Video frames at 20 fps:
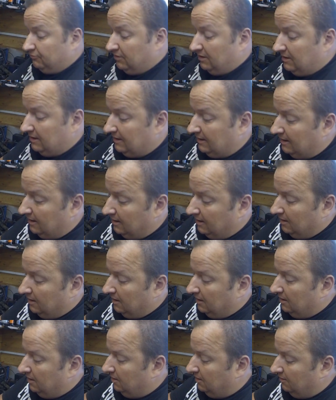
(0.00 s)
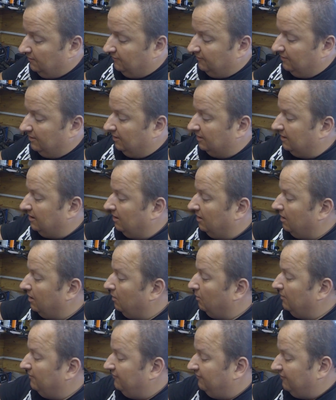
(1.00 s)
really, of a
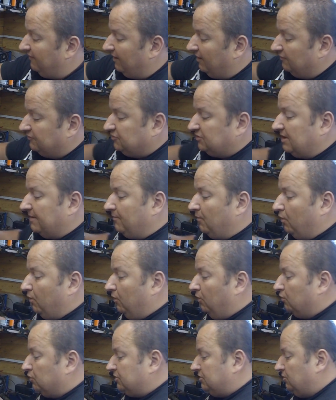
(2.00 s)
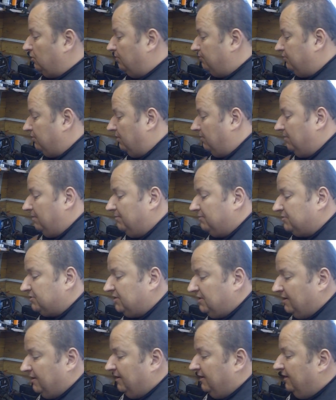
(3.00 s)
car with valve stem oil seal
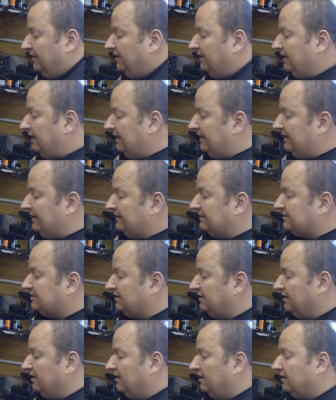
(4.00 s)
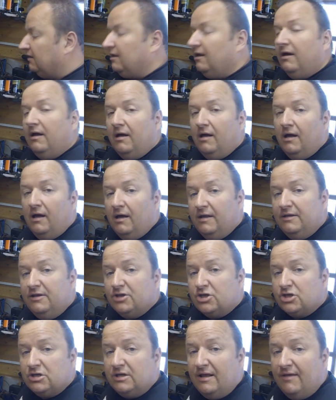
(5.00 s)
problems is that
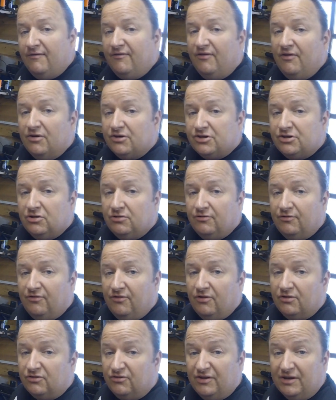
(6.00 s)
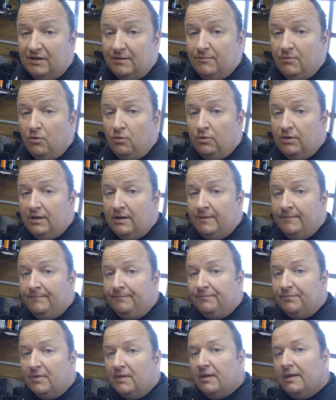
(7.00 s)
initially, first thing in the morning,
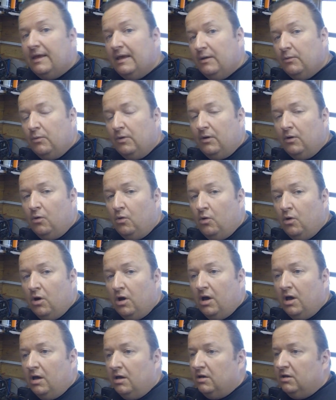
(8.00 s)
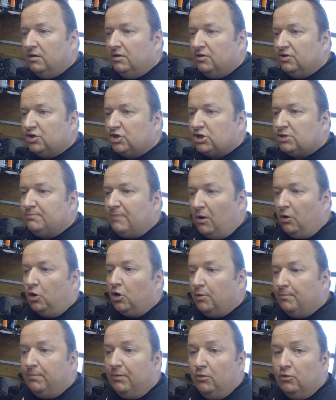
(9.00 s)
it will
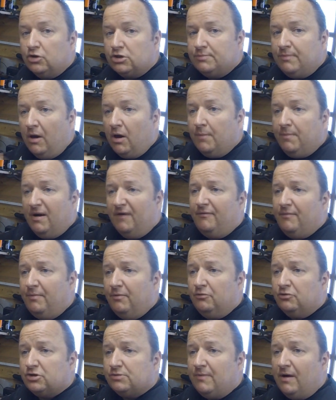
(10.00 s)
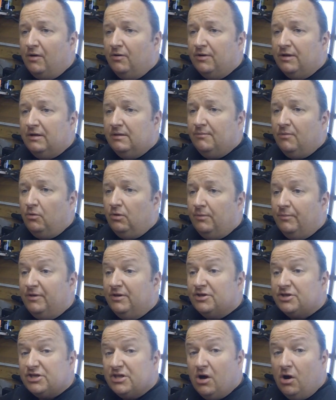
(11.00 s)
smoke, blue smoke, a puff of blue smoke in the morning when
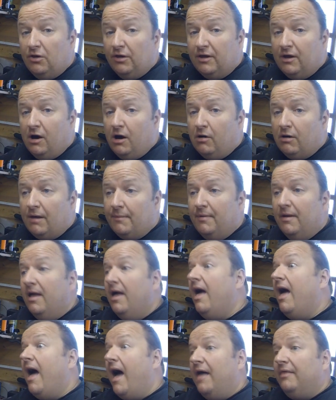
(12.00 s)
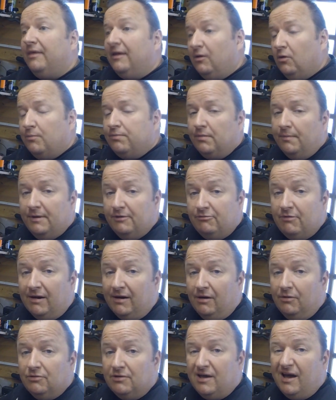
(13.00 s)
you start the car up, and then it will probably
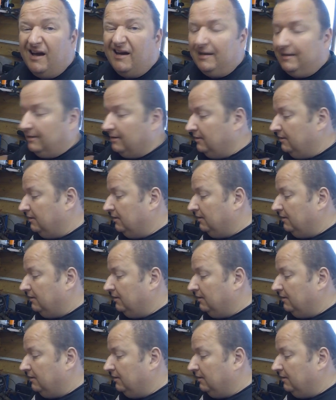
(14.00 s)
run okay.